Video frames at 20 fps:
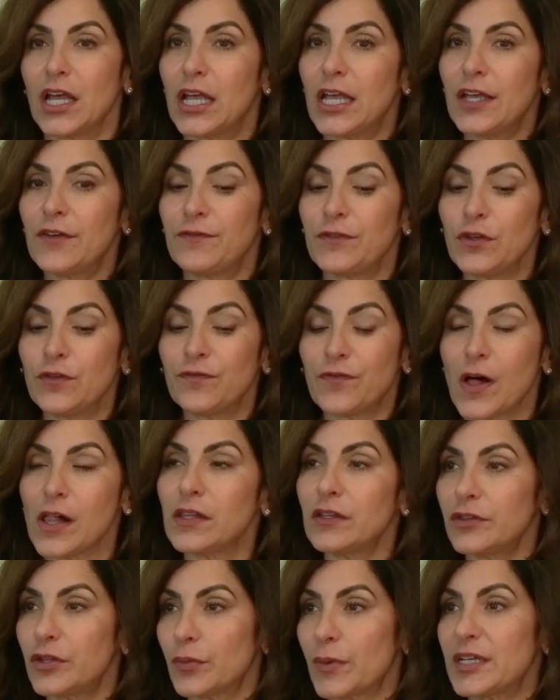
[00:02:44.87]
If you
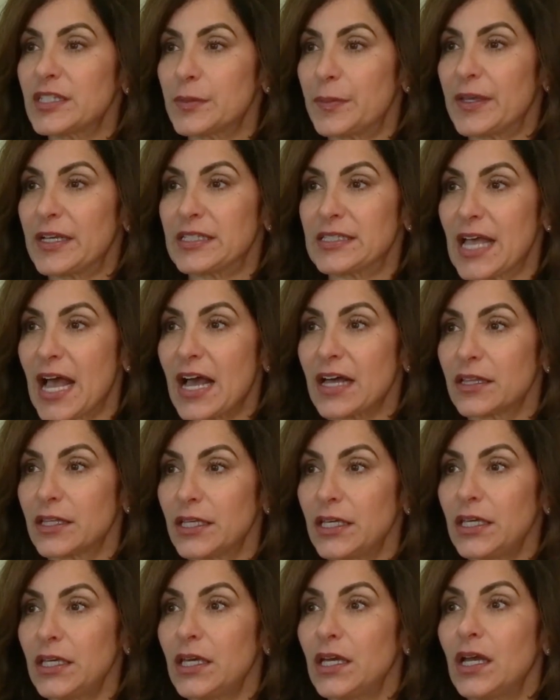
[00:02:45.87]
follow the recipe
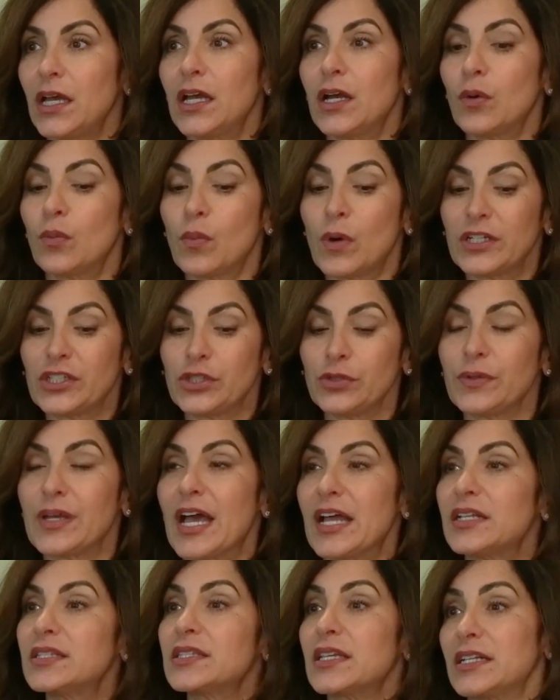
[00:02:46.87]
exactly, what you
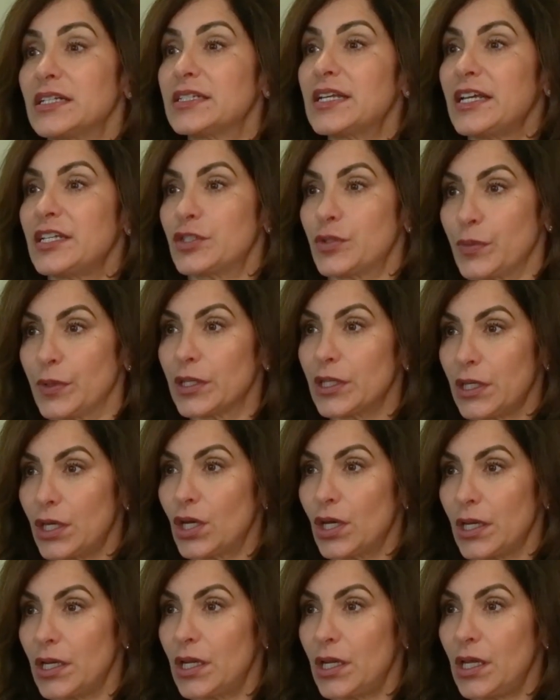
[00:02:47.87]
get is going to taste really
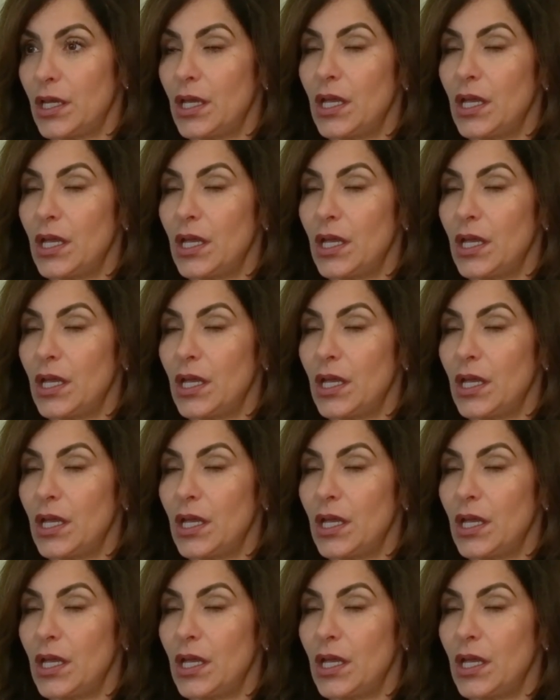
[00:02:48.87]
good.